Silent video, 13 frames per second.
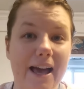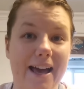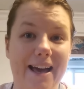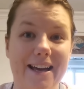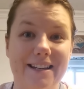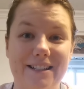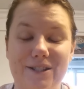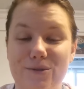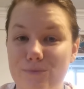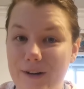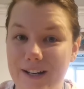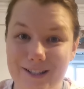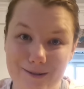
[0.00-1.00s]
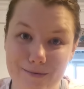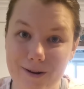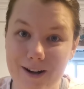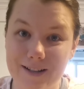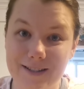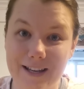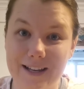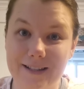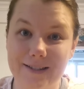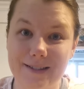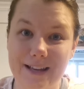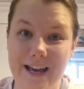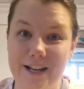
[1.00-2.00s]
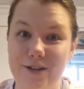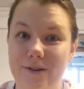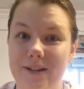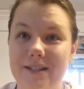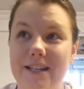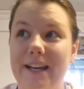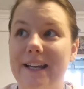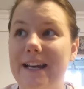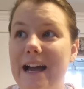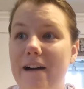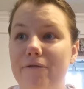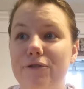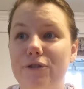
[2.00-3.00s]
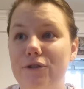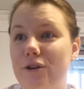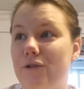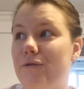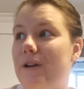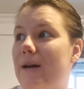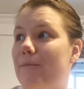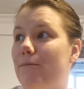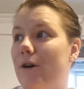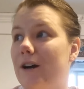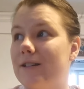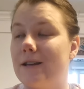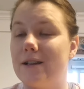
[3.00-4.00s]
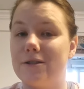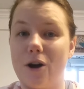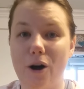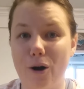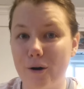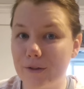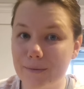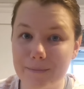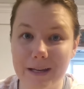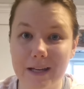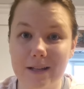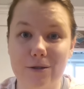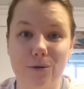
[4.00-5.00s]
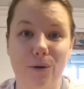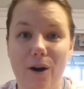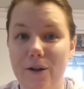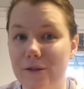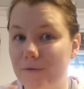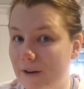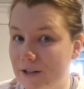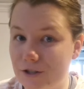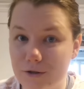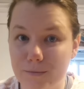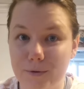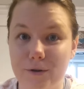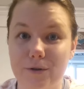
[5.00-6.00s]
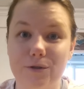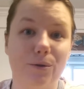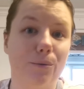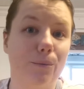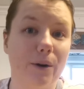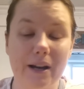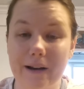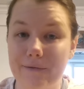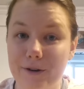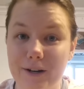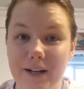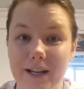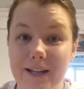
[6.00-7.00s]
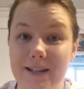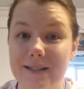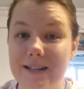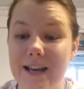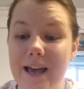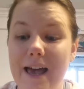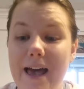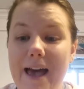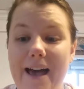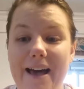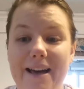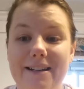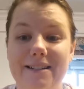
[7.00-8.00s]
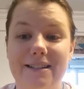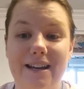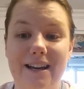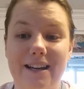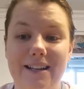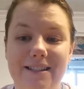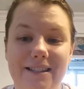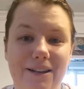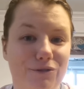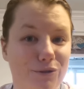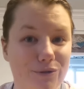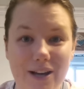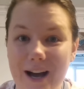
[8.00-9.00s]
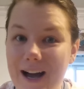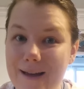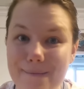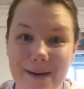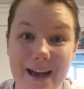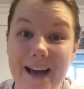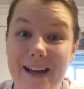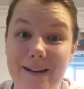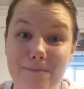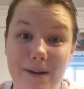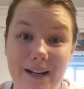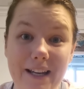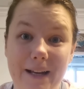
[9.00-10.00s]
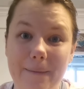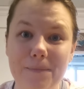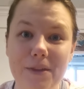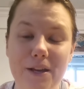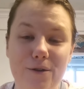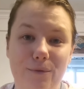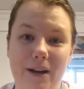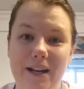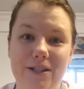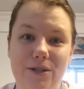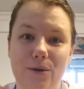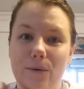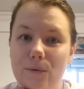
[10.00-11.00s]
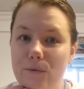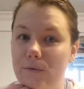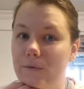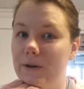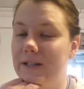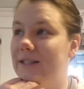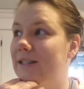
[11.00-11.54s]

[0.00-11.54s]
and it's ready to process. And you can take an afternoon and process all the meats or all the vegetables or whatever it is, and it saves you time and money, right? So